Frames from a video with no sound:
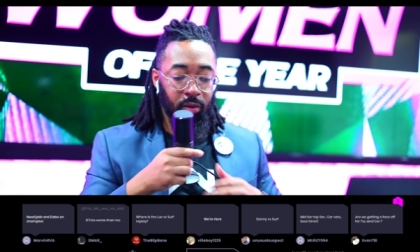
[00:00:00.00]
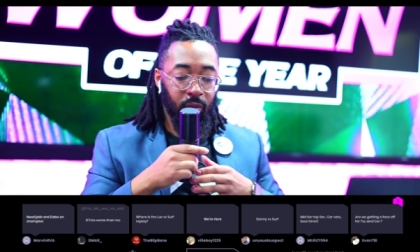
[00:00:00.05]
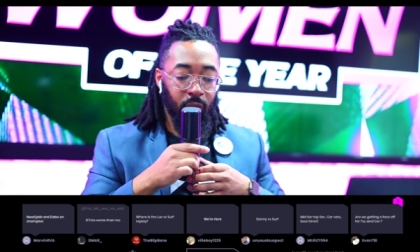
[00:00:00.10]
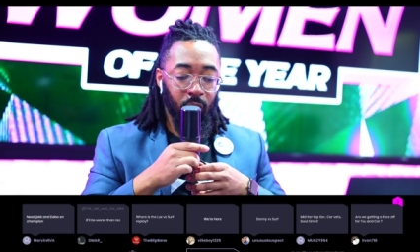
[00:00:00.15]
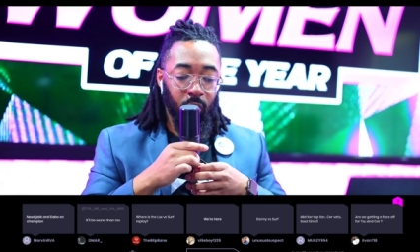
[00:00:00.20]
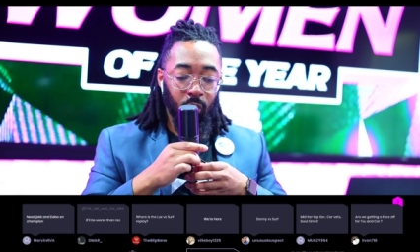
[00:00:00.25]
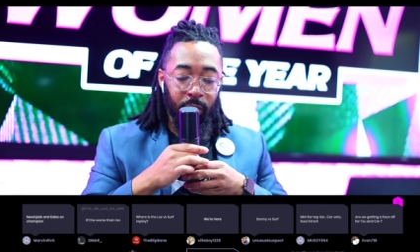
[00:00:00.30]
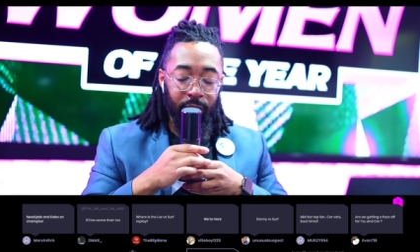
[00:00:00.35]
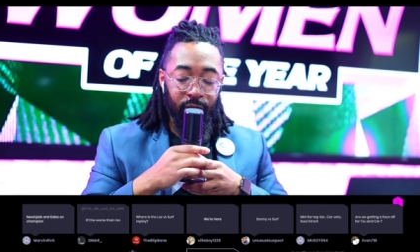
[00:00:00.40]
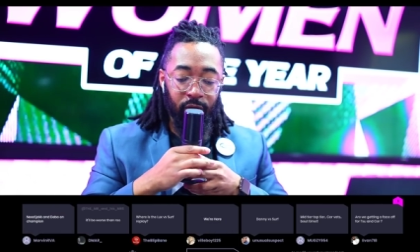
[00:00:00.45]

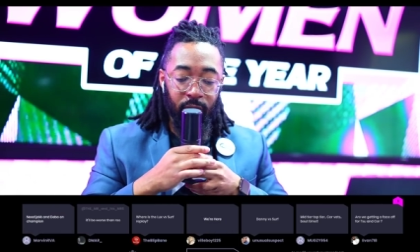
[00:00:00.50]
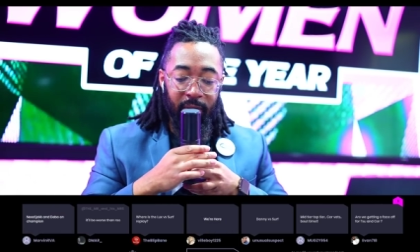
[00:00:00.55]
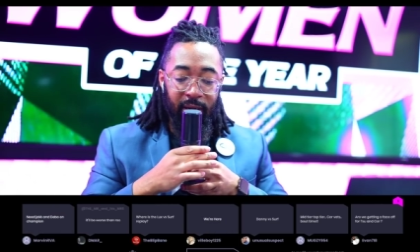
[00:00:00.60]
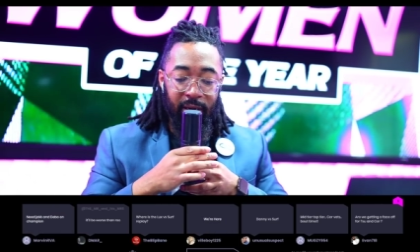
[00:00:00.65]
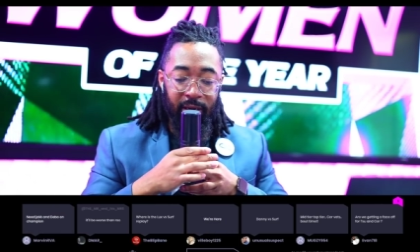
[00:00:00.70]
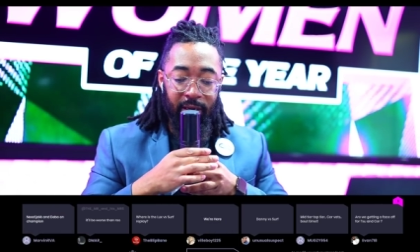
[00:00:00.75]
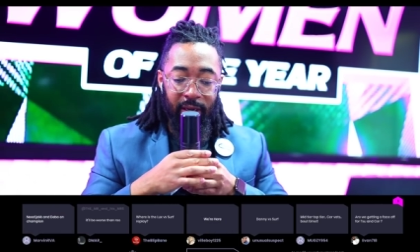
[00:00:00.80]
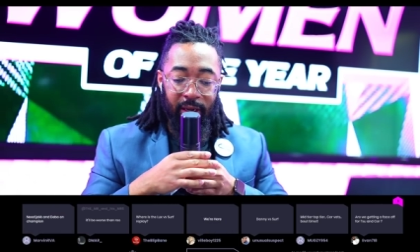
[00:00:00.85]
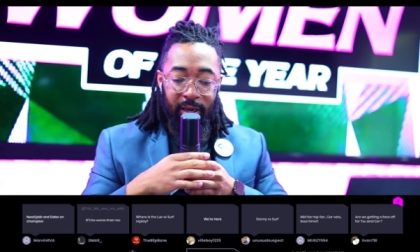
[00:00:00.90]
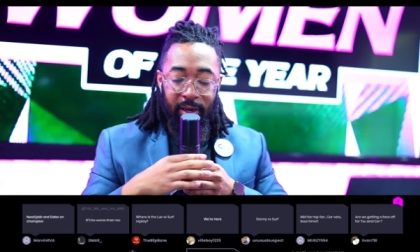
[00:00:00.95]
We
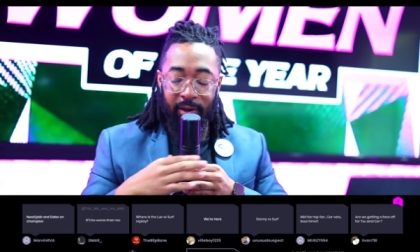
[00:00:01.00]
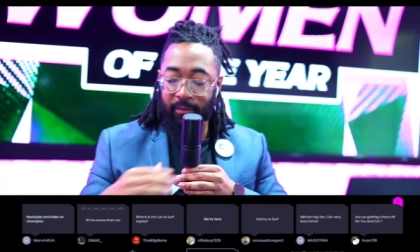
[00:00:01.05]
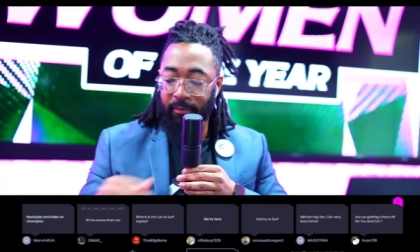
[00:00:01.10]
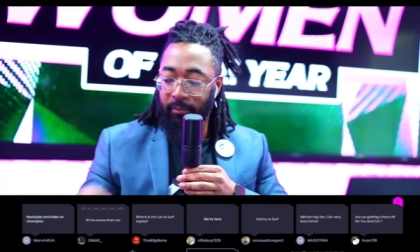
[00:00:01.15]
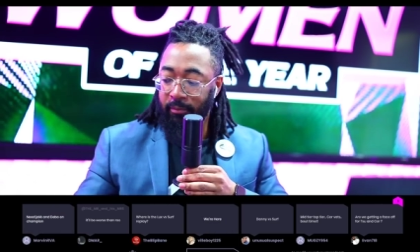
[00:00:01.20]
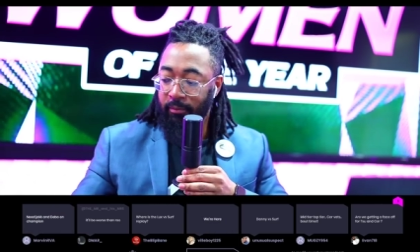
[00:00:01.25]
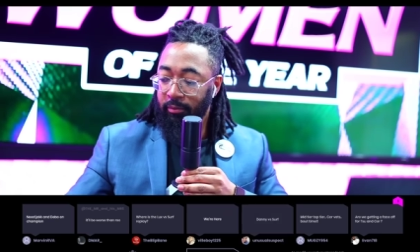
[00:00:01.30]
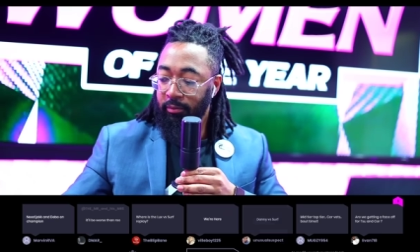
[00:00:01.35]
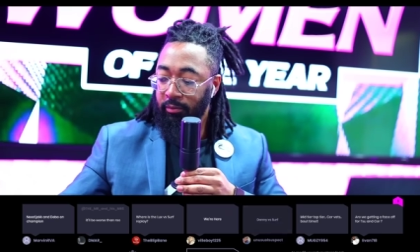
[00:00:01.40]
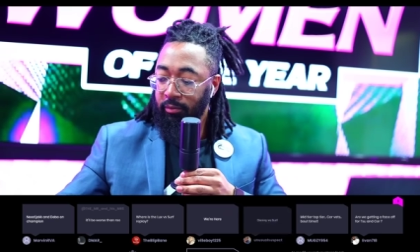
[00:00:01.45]
remain here.
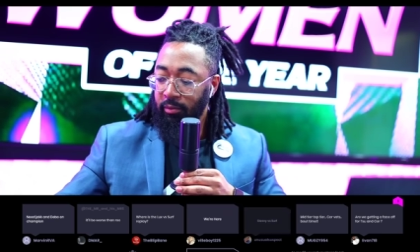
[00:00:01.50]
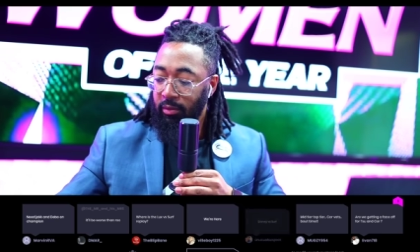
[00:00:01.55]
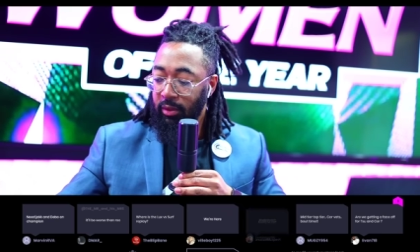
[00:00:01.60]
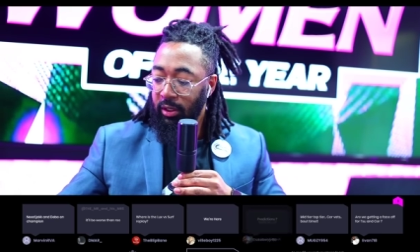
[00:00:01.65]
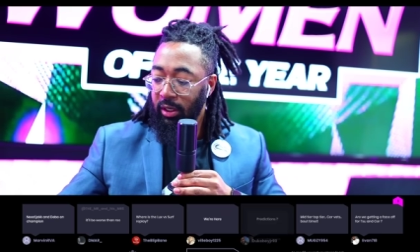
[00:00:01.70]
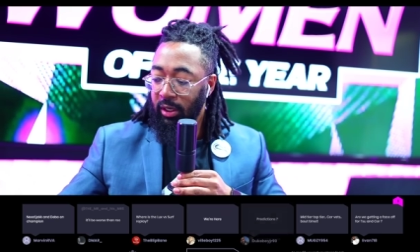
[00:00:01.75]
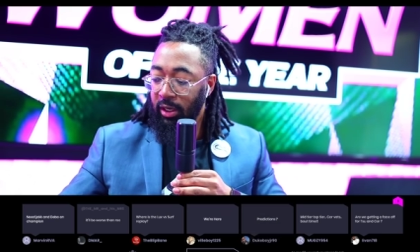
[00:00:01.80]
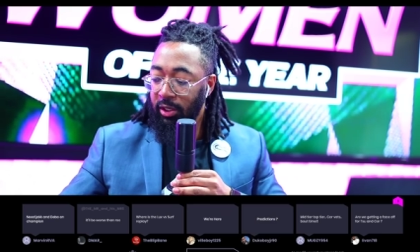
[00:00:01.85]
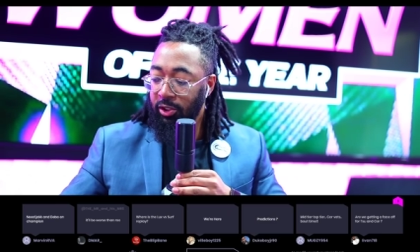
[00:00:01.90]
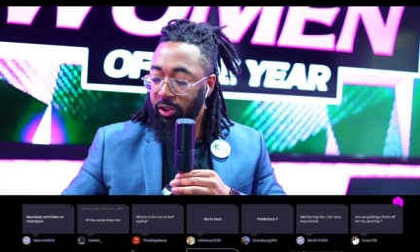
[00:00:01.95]

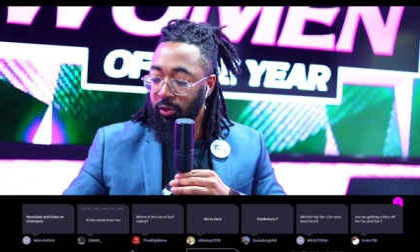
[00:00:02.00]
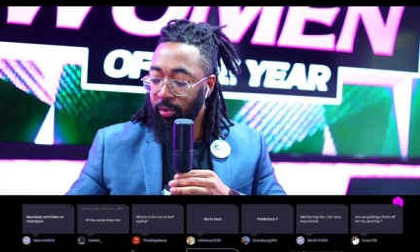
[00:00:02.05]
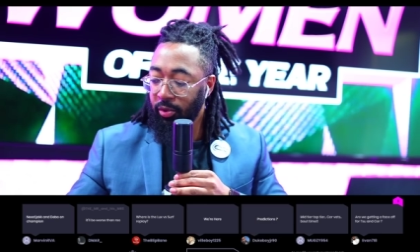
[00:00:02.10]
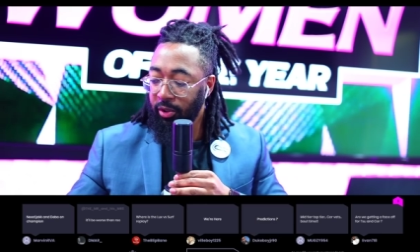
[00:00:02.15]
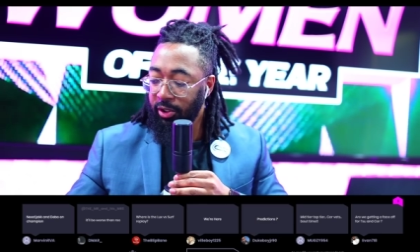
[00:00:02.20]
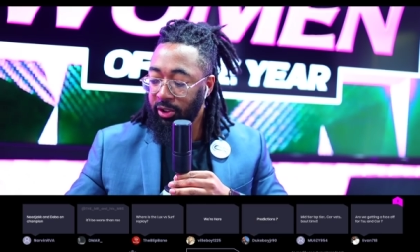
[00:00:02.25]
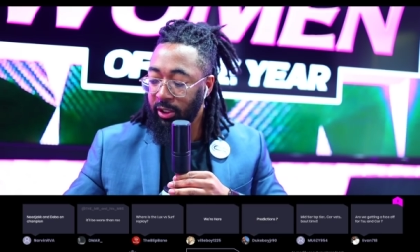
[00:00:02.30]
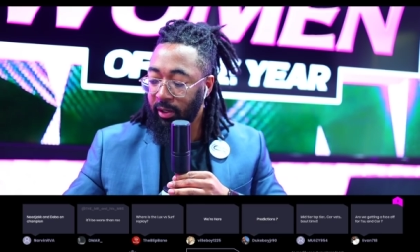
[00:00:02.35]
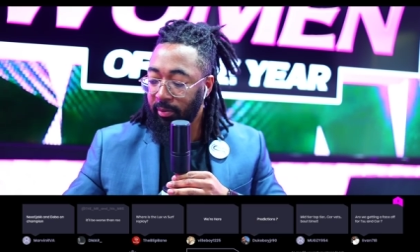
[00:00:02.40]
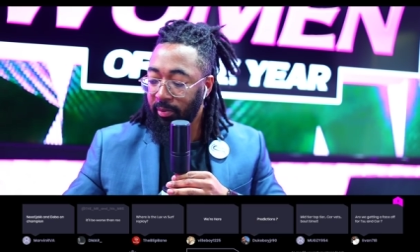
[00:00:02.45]
It's your boy
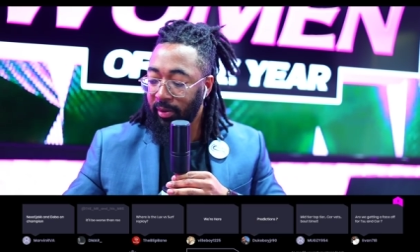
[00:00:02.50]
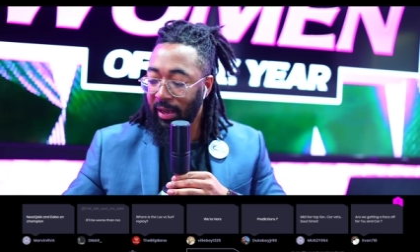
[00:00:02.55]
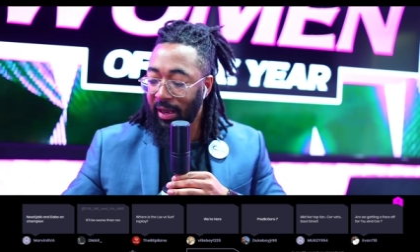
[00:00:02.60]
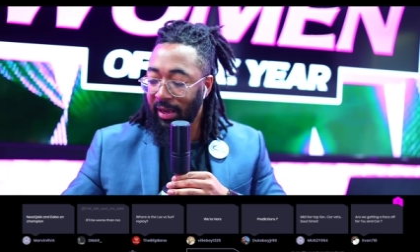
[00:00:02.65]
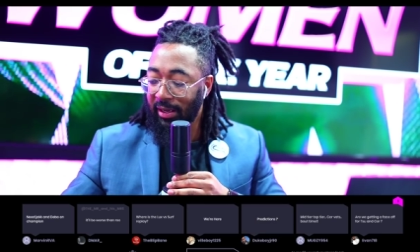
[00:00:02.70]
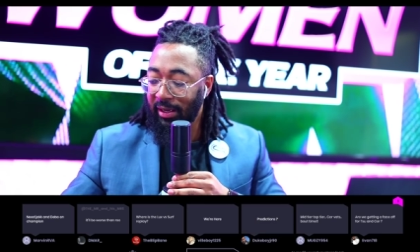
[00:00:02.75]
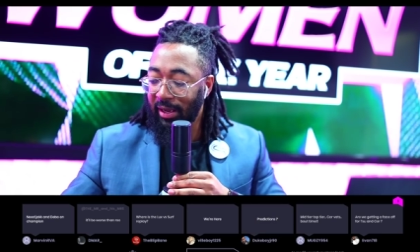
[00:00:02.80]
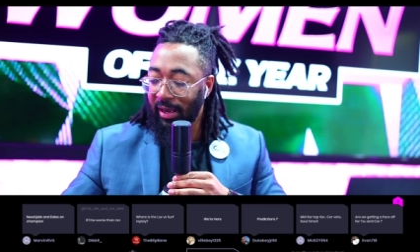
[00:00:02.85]
Jay Black,